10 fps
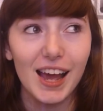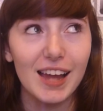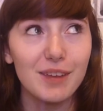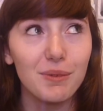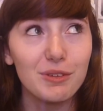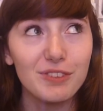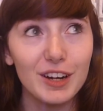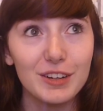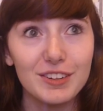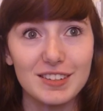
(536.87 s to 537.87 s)
And then when we
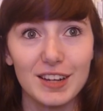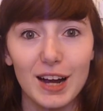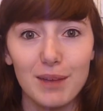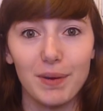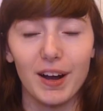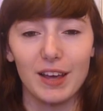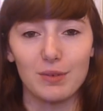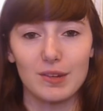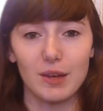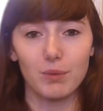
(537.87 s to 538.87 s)
finally got to the car park,
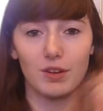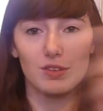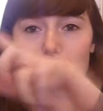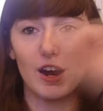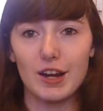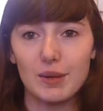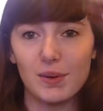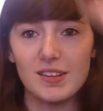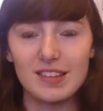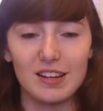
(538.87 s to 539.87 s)
it was like one of those tiny
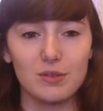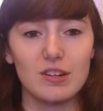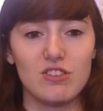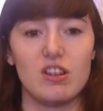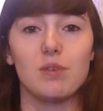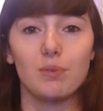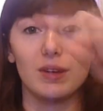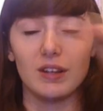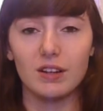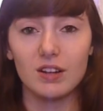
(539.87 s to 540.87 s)
ones, and it was literally
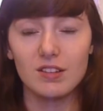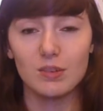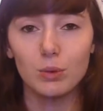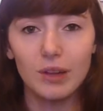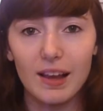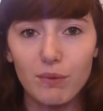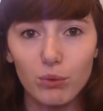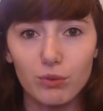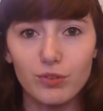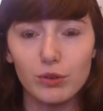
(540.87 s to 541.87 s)
we because all the
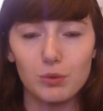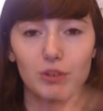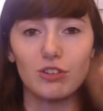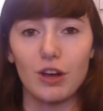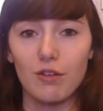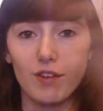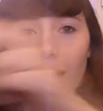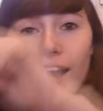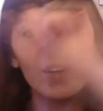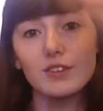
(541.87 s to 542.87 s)
levels were full, so we were just going
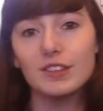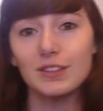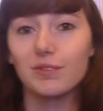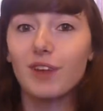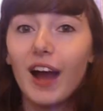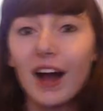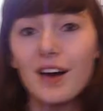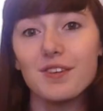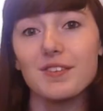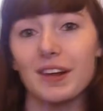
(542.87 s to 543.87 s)
round and
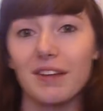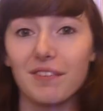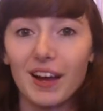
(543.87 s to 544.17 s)
round and